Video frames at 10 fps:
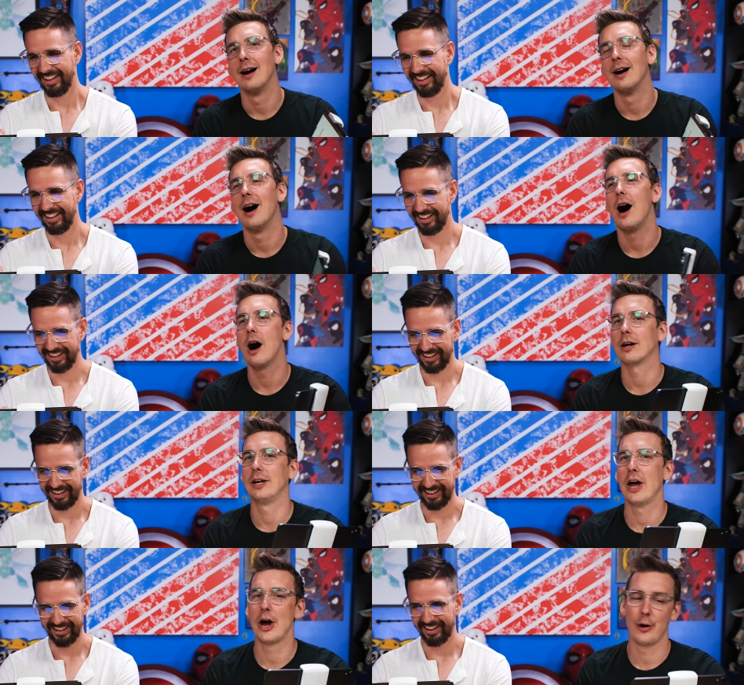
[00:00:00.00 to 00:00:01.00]

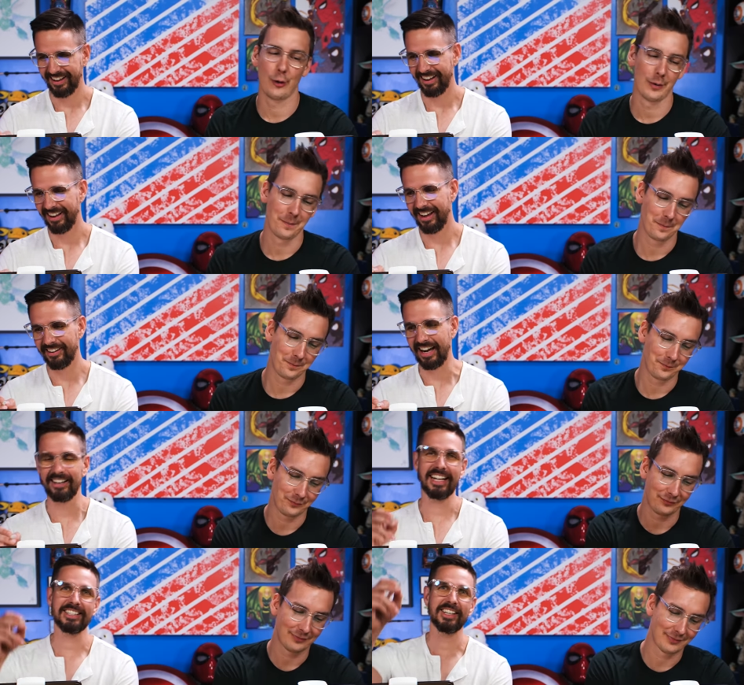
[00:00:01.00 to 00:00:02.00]
Speaker 1: Accio is correct.
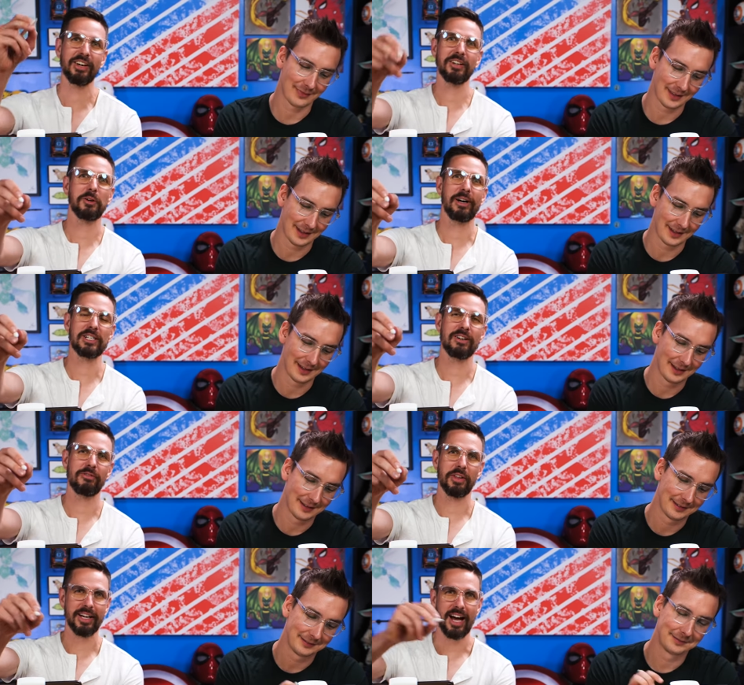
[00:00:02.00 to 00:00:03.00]
Okay, that's a good
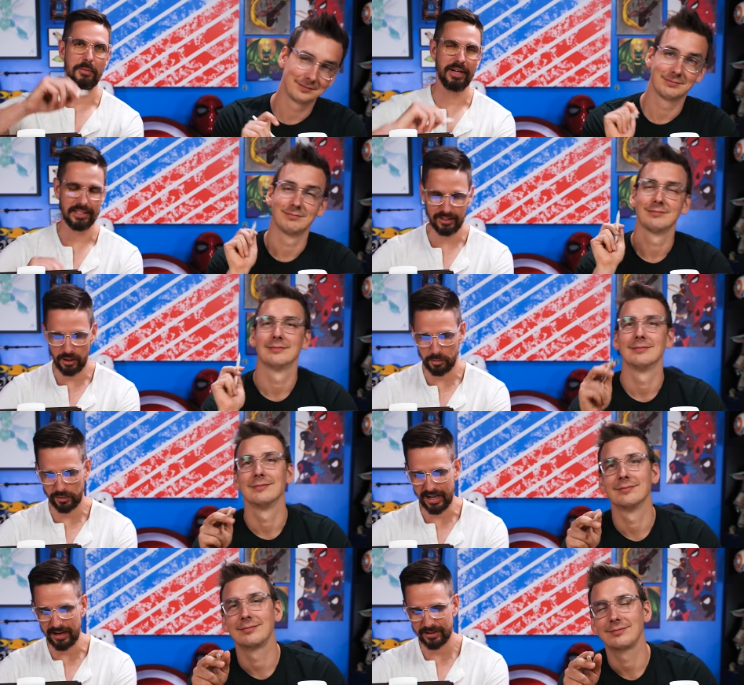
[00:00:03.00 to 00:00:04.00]
question for the comments. Do you
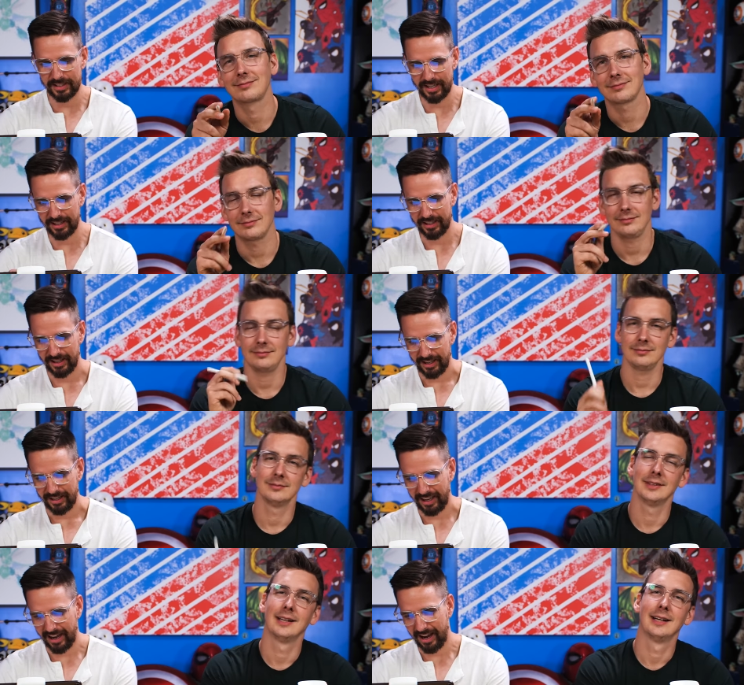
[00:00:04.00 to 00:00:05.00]
How pronounce do you pronounce it?
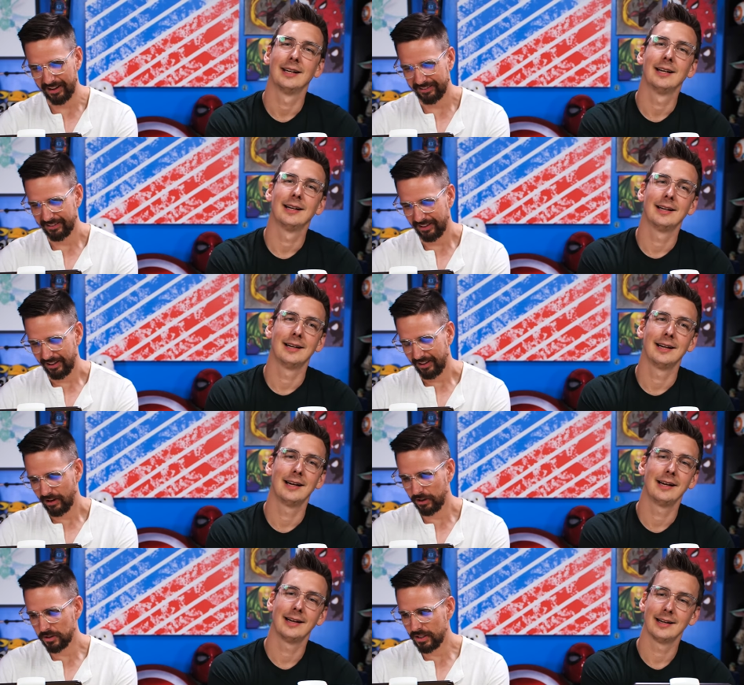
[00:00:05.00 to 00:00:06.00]
it? Yeah.
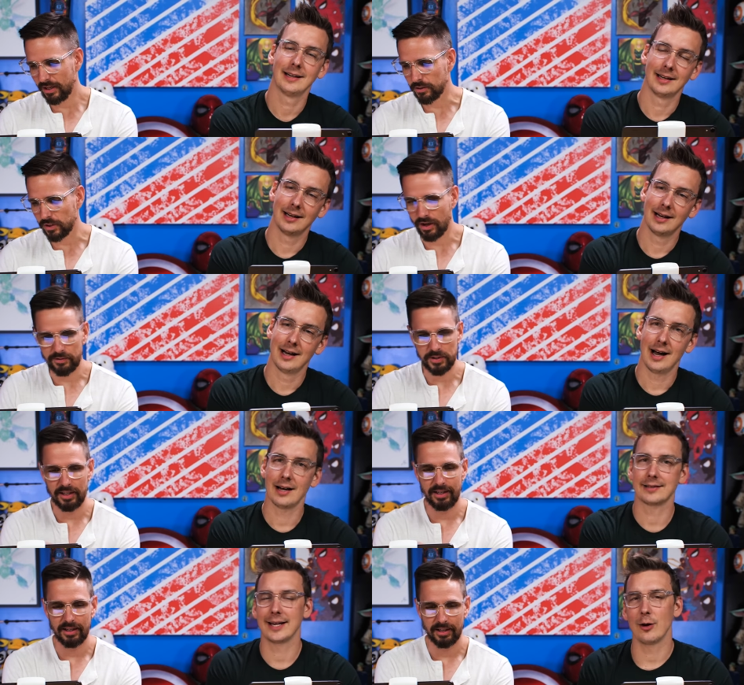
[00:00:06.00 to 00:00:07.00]
Hard C or soft
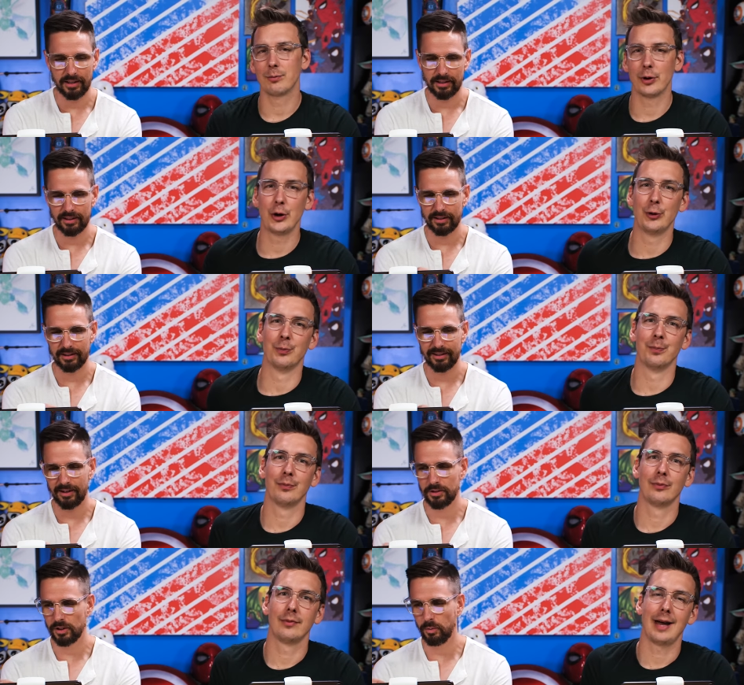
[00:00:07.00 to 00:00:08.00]
C? Osseo Broom.
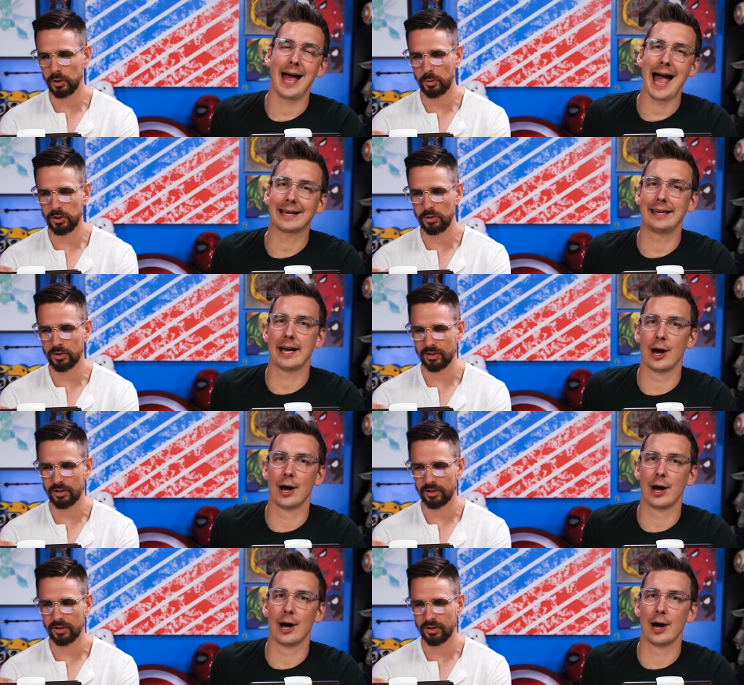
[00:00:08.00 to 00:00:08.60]
Also, Osseo. which would you